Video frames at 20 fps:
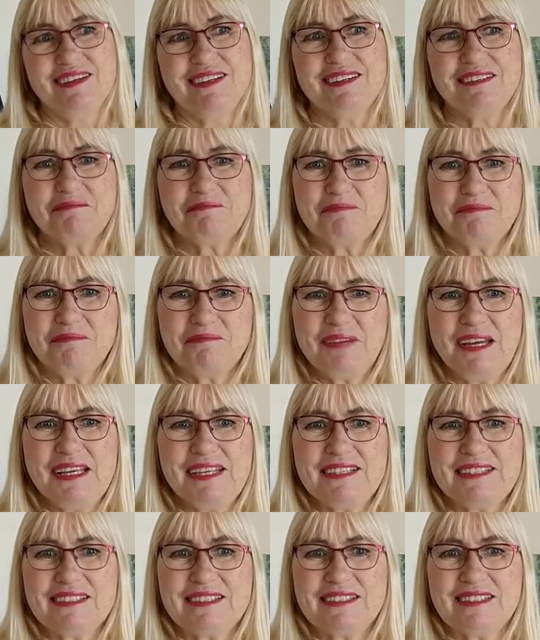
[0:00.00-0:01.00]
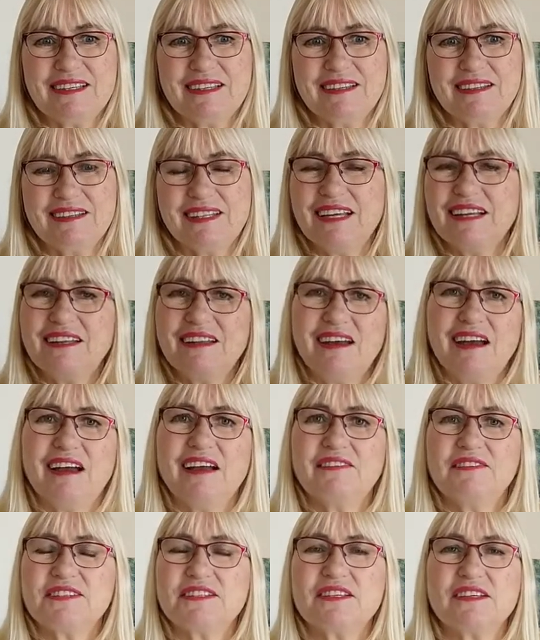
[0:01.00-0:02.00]
It makes their
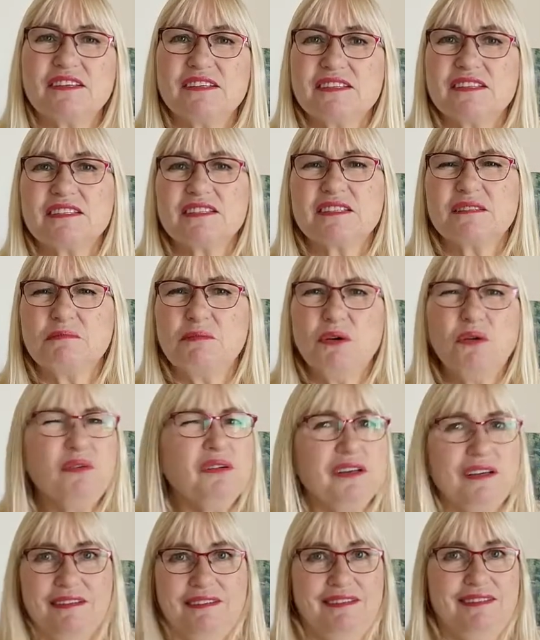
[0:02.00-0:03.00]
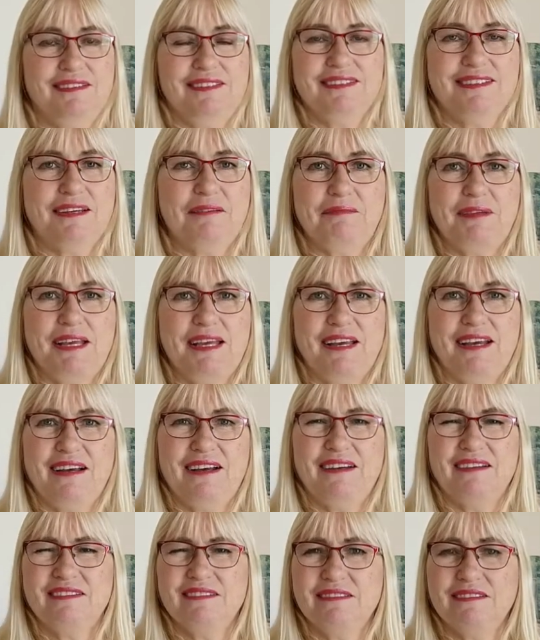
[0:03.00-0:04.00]
lives smaller
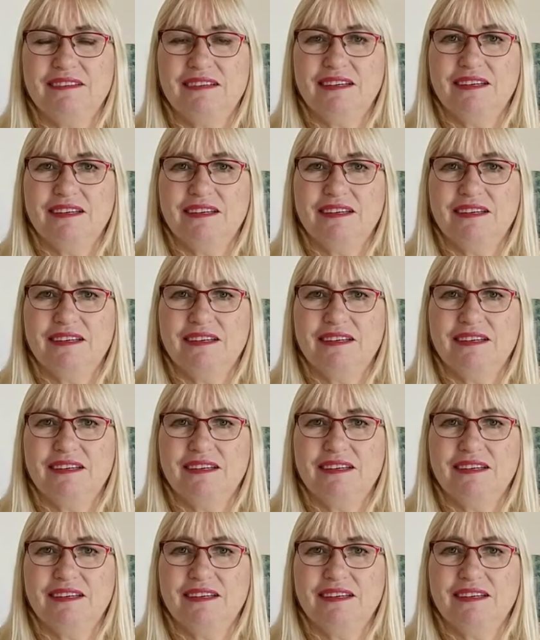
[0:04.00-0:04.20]
somehow,